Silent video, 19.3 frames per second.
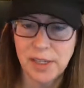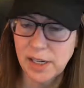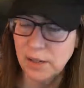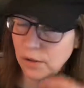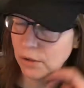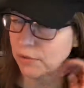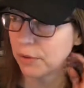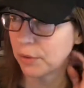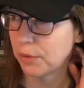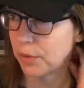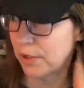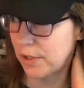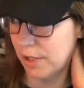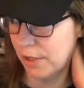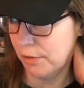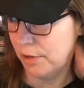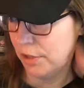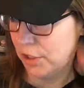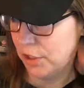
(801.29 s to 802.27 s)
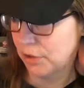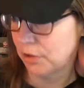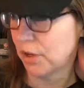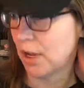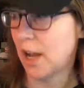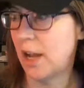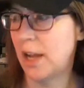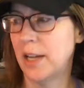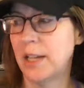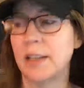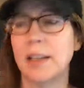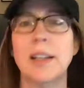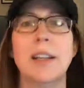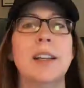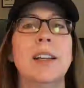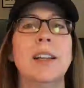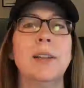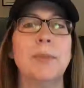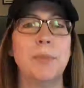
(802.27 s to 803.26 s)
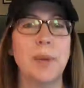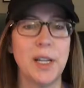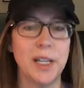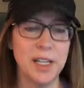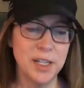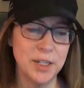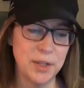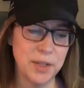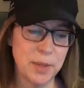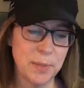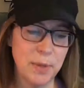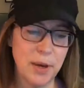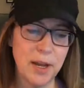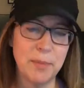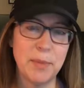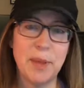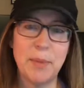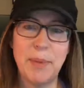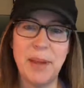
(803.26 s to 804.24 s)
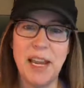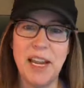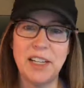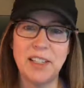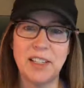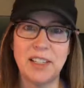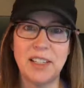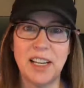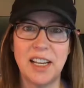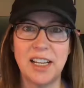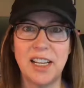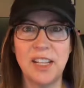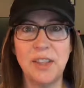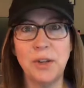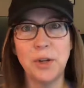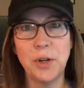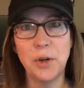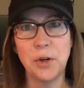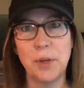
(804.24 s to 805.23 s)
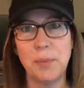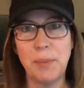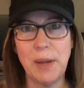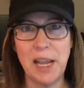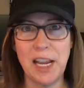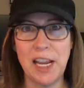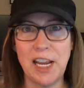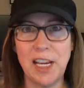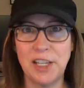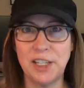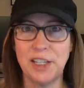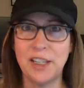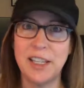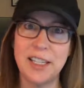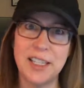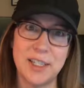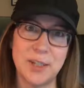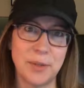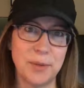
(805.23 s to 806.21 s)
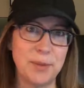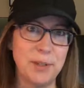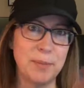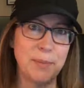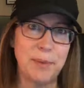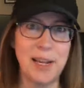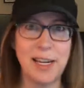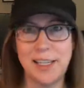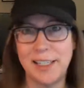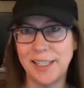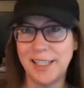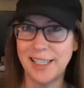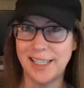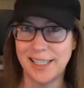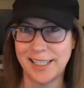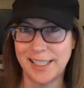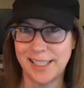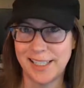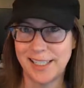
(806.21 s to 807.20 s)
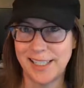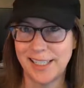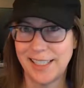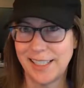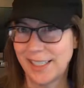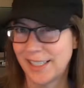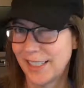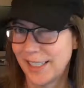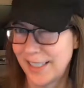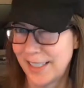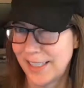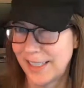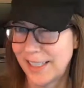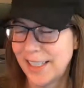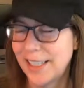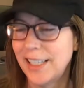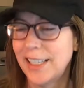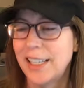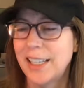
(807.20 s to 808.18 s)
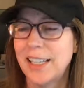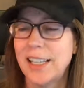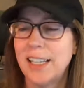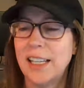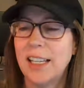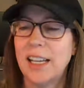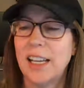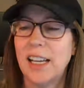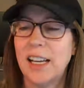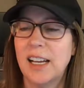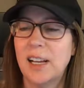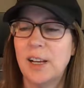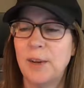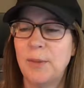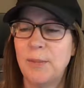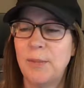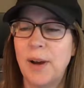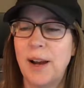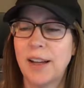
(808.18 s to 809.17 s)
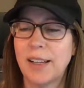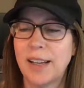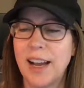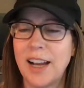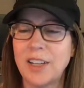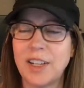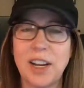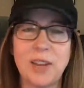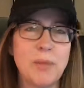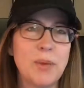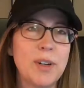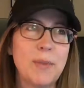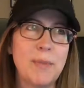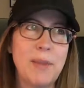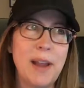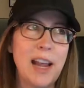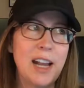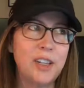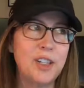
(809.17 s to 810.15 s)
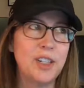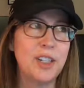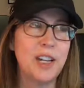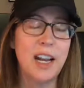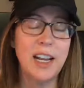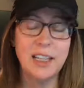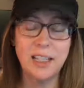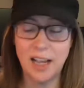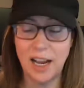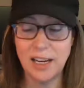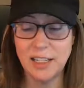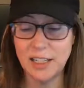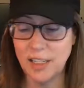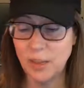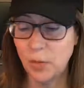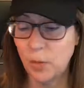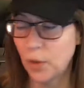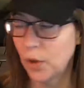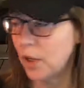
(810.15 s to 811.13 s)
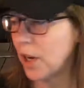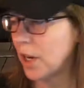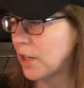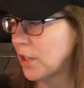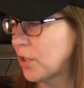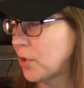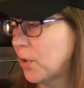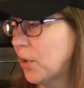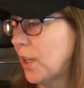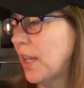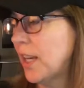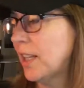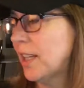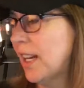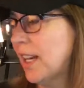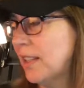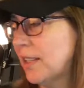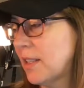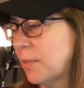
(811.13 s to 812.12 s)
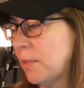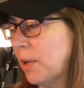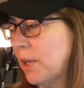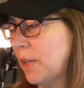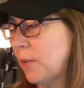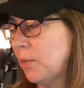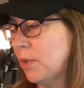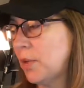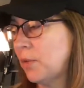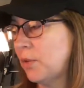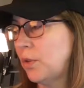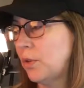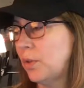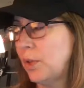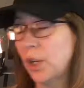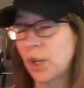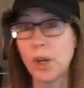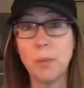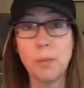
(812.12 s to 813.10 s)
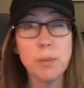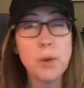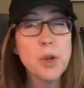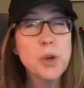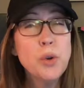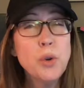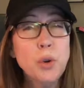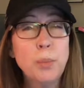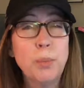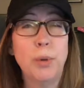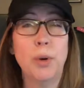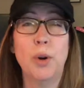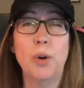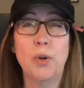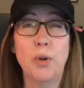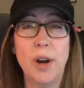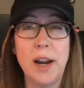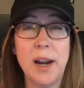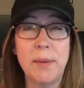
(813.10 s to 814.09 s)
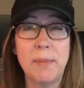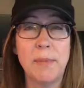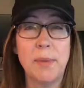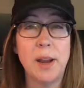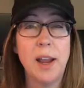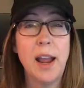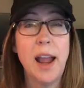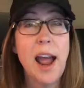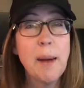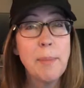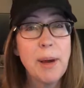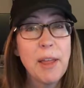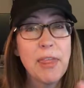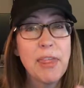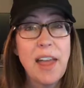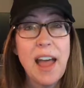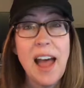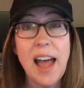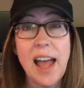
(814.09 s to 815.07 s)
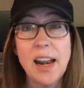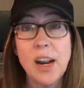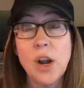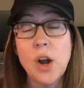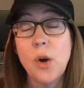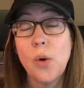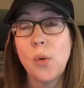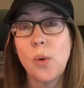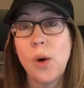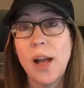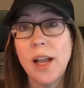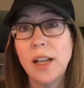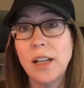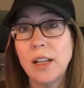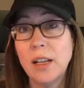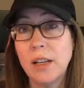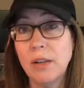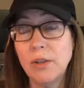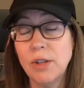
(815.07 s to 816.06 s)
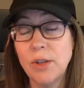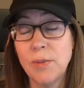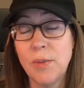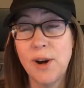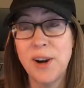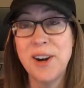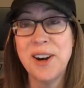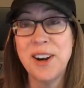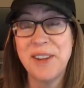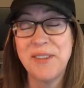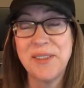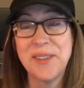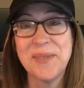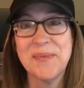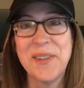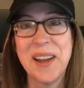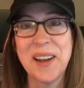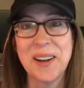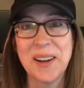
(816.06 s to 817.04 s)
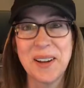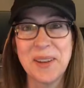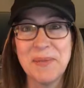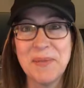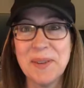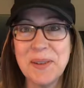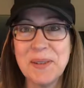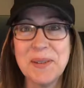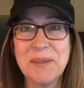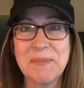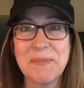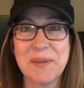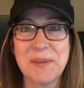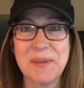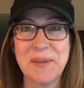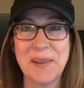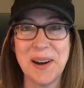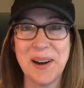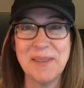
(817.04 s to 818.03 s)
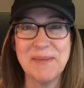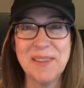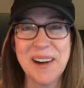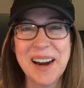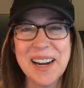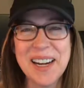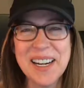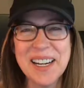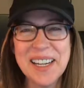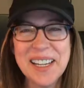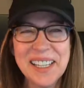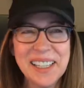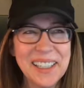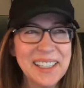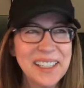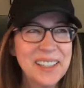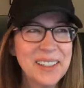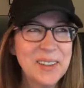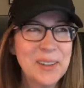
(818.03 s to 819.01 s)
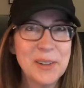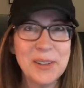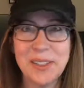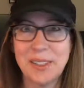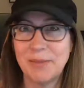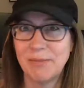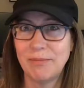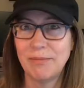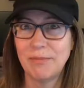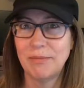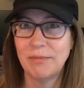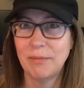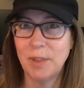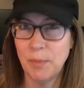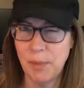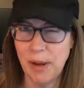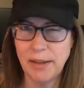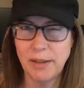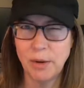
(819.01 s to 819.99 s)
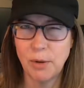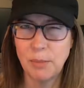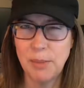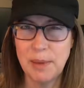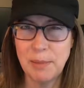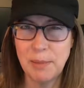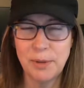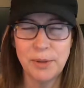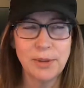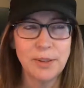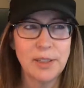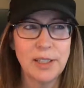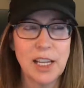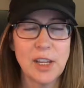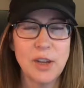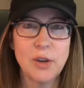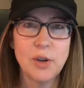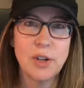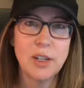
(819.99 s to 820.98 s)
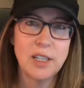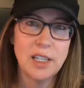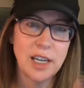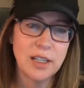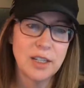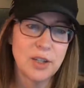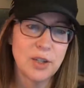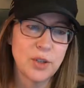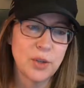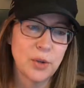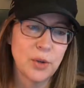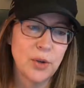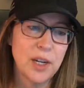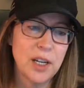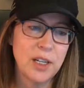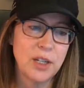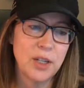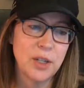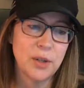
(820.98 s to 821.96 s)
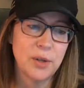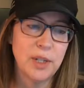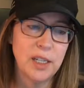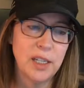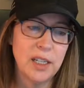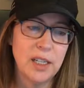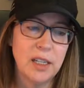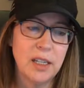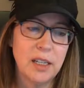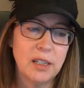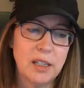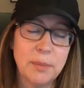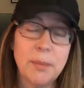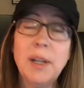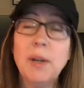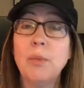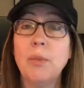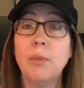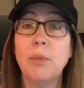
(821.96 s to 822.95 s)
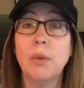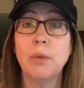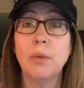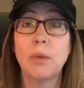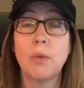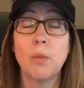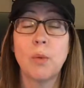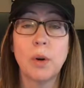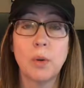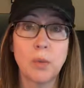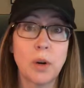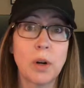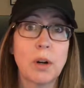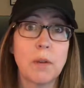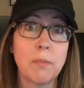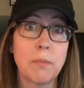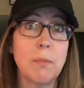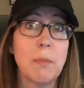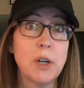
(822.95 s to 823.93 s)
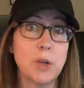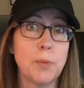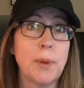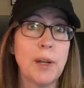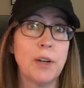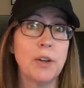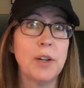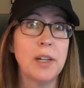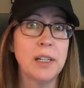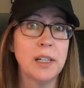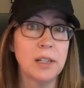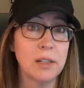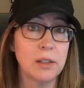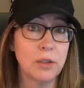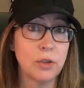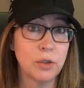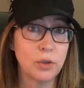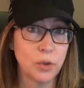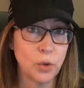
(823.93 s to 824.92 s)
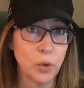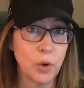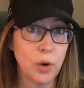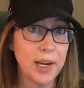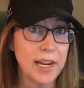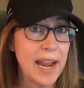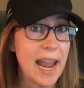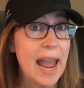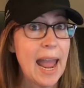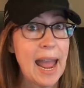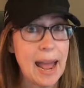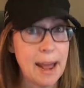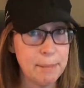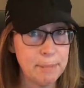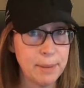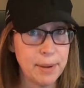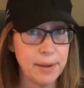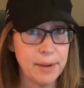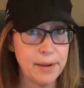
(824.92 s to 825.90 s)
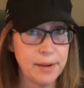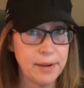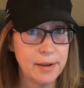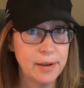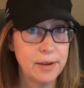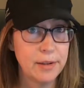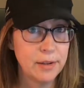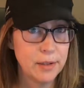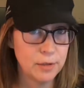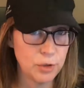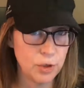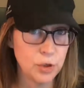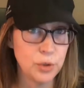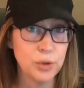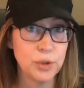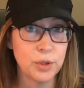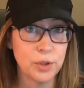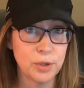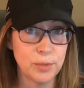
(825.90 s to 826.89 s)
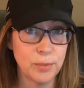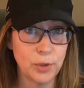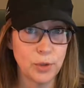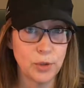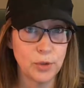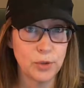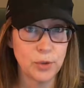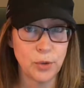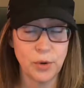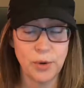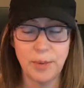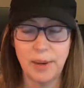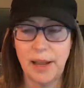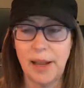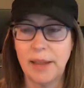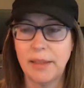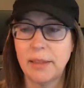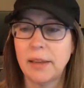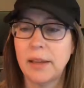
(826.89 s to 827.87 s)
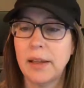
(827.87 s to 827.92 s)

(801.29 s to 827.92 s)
I don't know if it was the original kind. But, you know, at the bottom of the page, it said either go to page this or the page this. Gosh, I would imagine. I did work on a story like that. Somebody was doing a computer program. How about that? Why, you're smart enough to make a computer program, right? Or you might know people that you could take the story and do it. To me, it will work much better in a story app to choose the story path.